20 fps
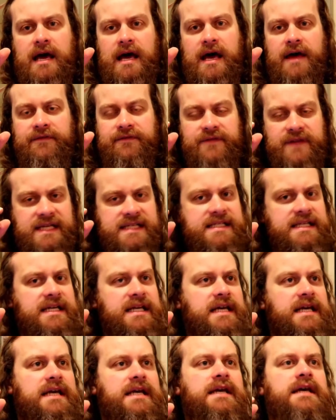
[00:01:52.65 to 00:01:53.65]

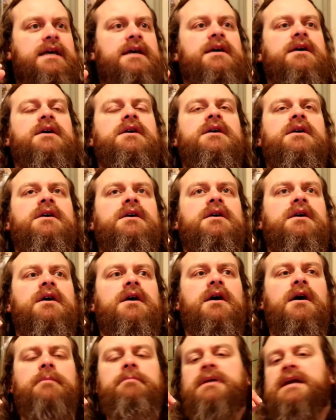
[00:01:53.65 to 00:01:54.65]
ethnicity,
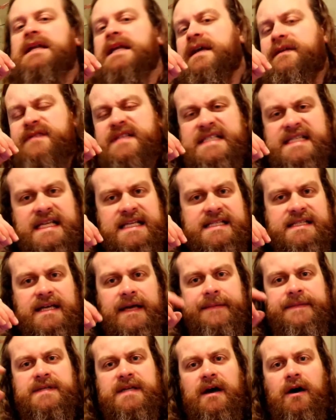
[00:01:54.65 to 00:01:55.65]
belief
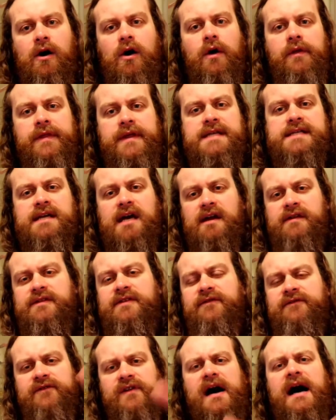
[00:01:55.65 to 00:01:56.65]
systems, all these kind of
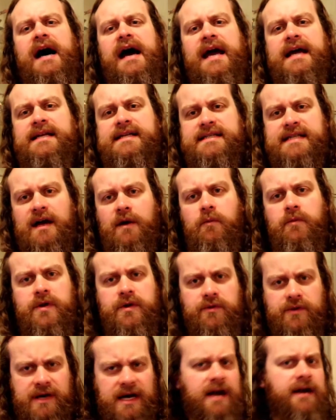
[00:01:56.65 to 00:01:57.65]
divides that
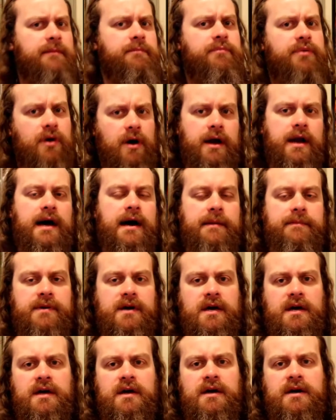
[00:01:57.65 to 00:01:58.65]
we kind of put up